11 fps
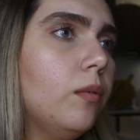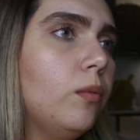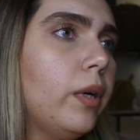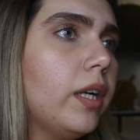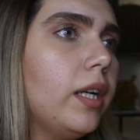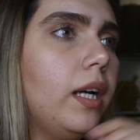
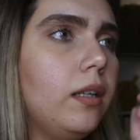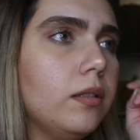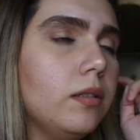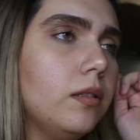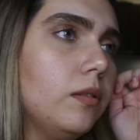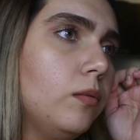where
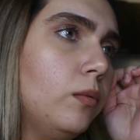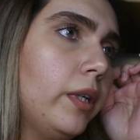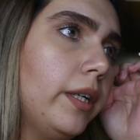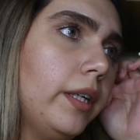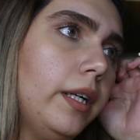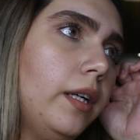else?
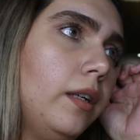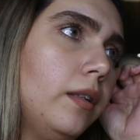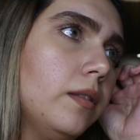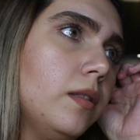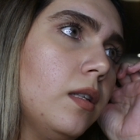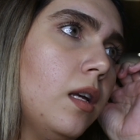Where
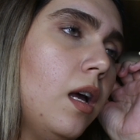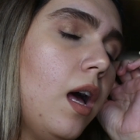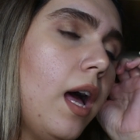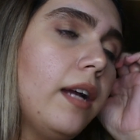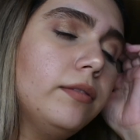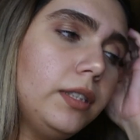else?
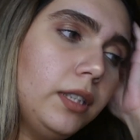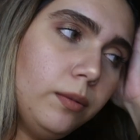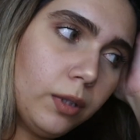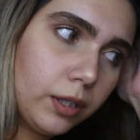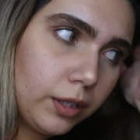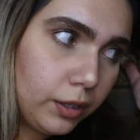I really
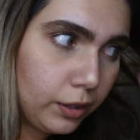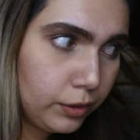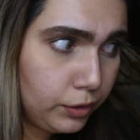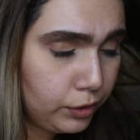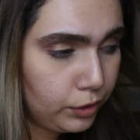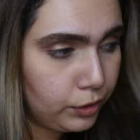want to go
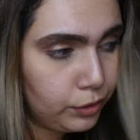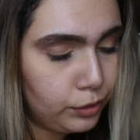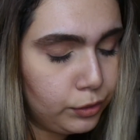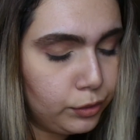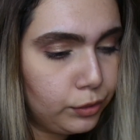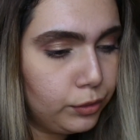
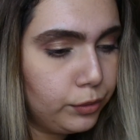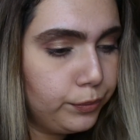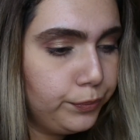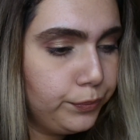to